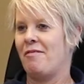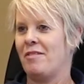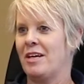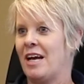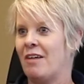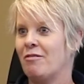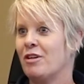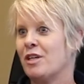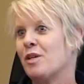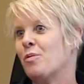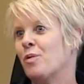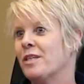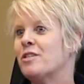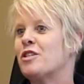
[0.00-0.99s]
I really
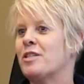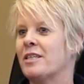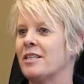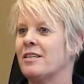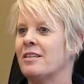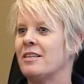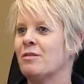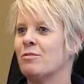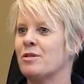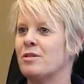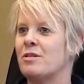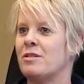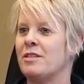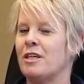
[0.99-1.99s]
wish that it
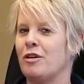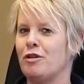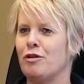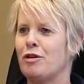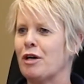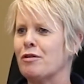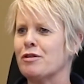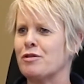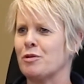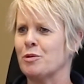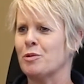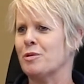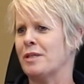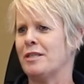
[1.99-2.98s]
was, you go to
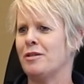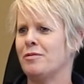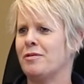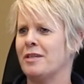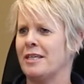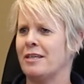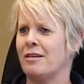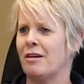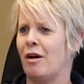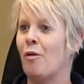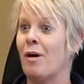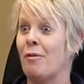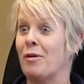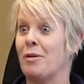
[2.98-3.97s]
school and you think, oh,
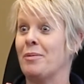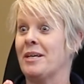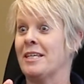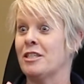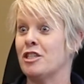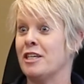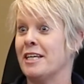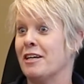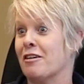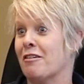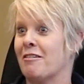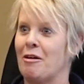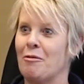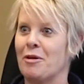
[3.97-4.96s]
I want to be an engineer,
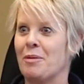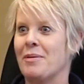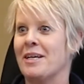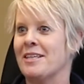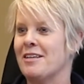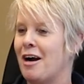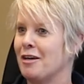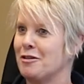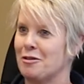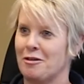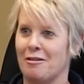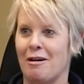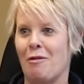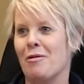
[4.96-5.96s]
or I want to be a doctor,
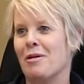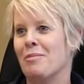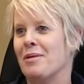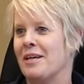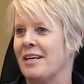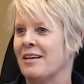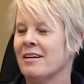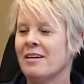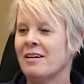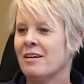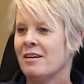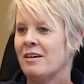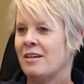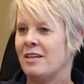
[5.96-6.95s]
or I want to be,
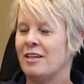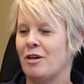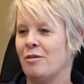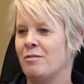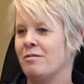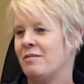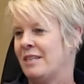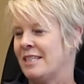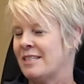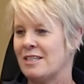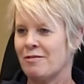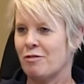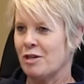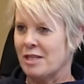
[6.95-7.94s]
these
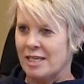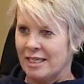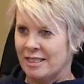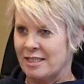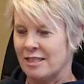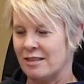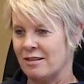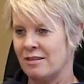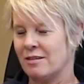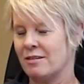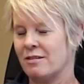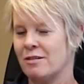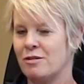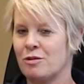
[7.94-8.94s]
different things that
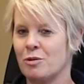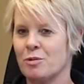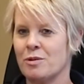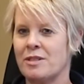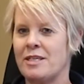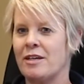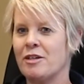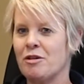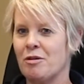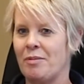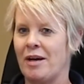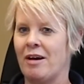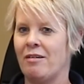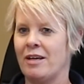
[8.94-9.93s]
the schools tell you
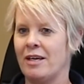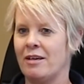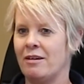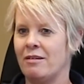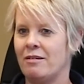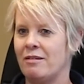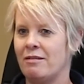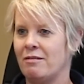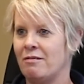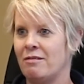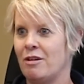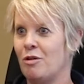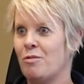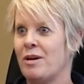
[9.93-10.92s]
about, and
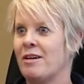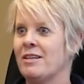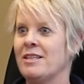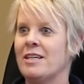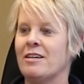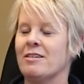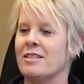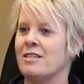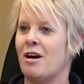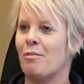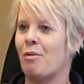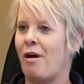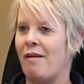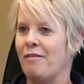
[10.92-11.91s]
nowhere in there is
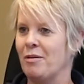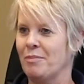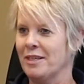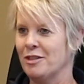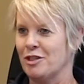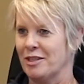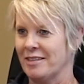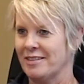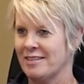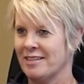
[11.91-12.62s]
nonprofit mentioned.